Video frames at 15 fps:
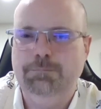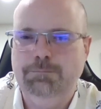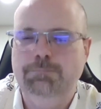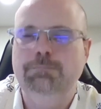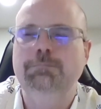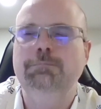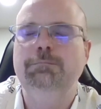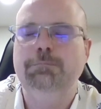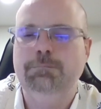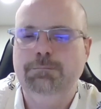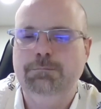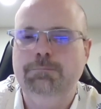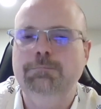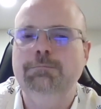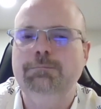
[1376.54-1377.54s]

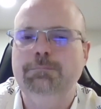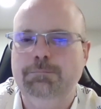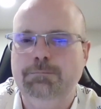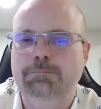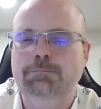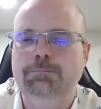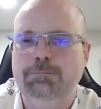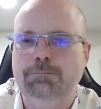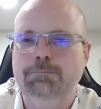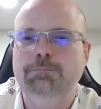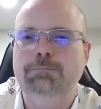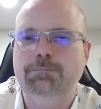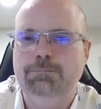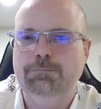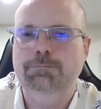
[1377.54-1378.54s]

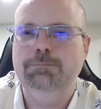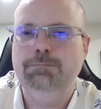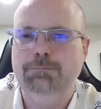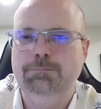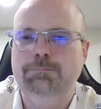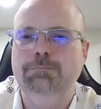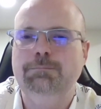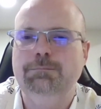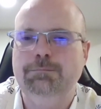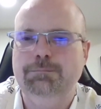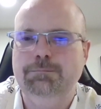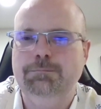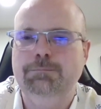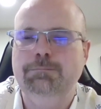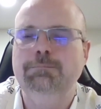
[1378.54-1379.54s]

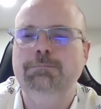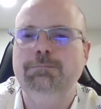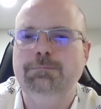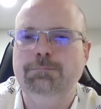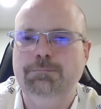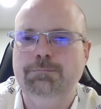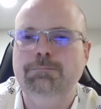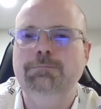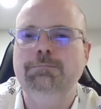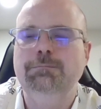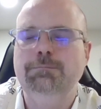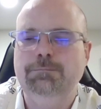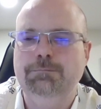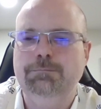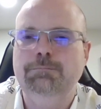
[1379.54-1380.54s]

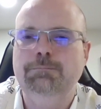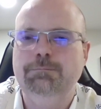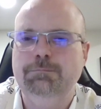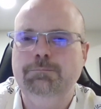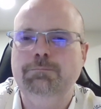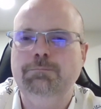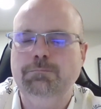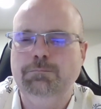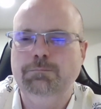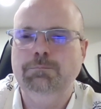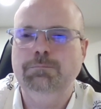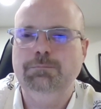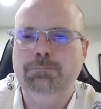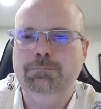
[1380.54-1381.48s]
[no speech]